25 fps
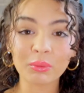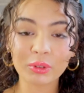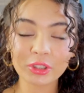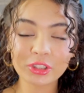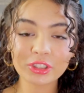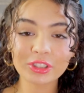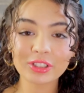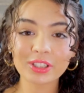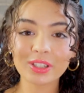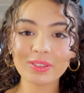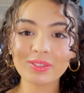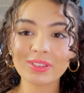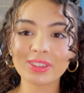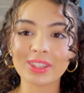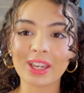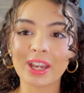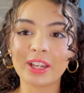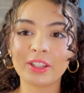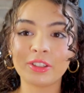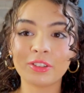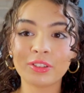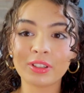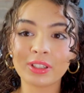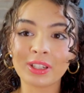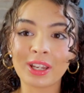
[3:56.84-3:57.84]
once you're done with
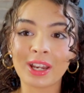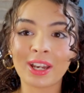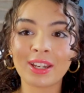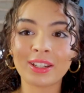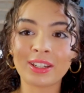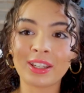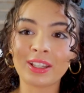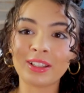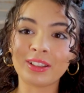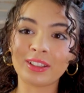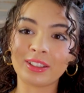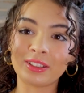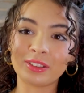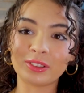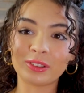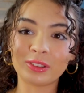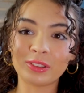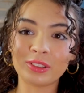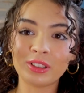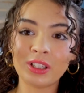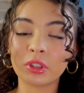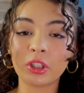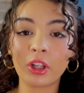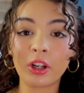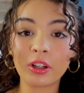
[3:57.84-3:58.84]
that, you can add a little
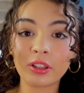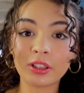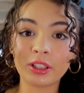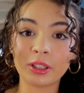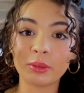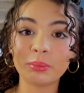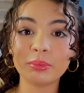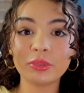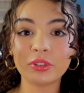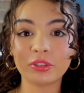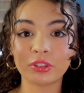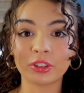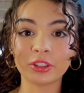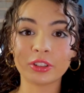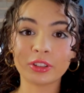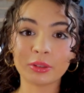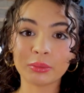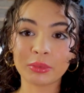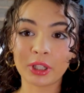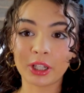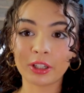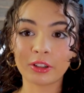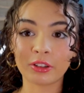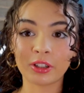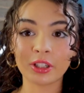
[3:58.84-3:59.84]
claw clip for some
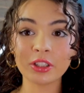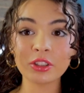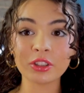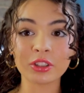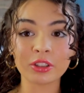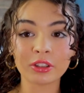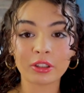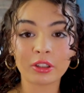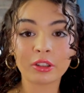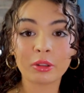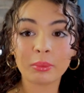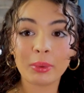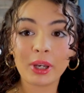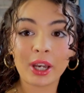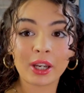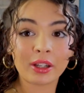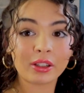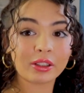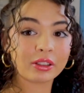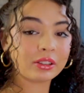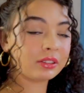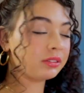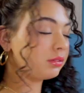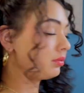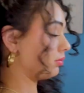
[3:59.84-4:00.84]
decorations on the back.